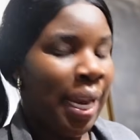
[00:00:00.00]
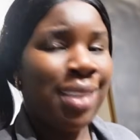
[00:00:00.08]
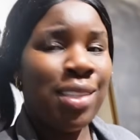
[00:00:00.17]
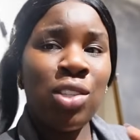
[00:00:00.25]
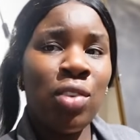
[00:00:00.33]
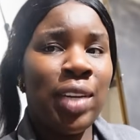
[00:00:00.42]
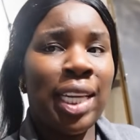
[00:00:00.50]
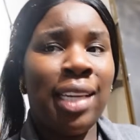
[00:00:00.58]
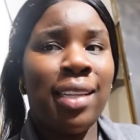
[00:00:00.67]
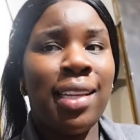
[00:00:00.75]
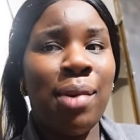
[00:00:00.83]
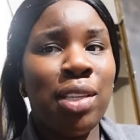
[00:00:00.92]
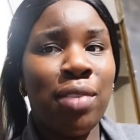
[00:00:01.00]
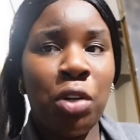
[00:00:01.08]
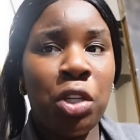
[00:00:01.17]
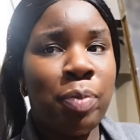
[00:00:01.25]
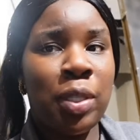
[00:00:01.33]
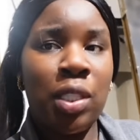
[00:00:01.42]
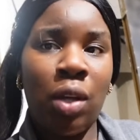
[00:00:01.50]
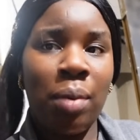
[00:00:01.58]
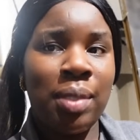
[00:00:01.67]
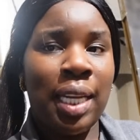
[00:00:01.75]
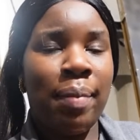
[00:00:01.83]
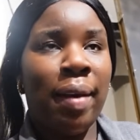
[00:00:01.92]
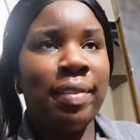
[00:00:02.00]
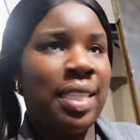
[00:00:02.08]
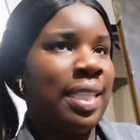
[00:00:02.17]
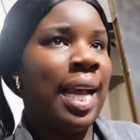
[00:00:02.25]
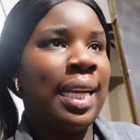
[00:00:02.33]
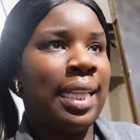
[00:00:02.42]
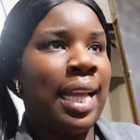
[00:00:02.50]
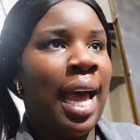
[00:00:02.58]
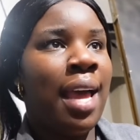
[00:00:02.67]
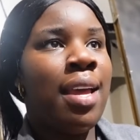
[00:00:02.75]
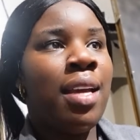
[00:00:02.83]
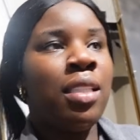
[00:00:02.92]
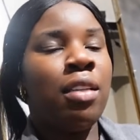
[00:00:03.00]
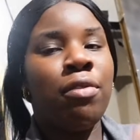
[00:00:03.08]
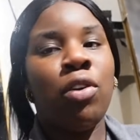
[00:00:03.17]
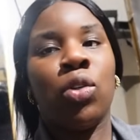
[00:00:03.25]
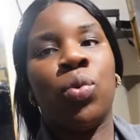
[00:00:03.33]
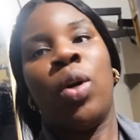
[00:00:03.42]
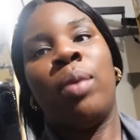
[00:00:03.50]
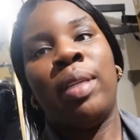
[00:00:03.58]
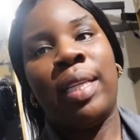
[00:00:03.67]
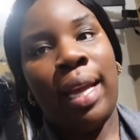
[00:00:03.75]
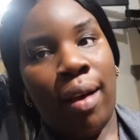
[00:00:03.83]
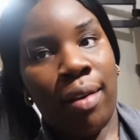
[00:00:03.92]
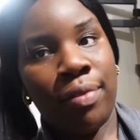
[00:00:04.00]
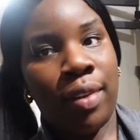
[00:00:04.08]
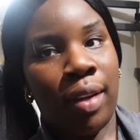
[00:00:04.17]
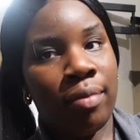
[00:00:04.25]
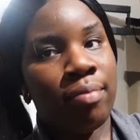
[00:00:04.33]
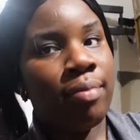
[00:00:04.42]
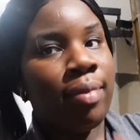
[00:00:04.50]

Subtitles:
And sorry, there was a vlog supposed to go up today, but I've decided that the vlogs will go up the day after.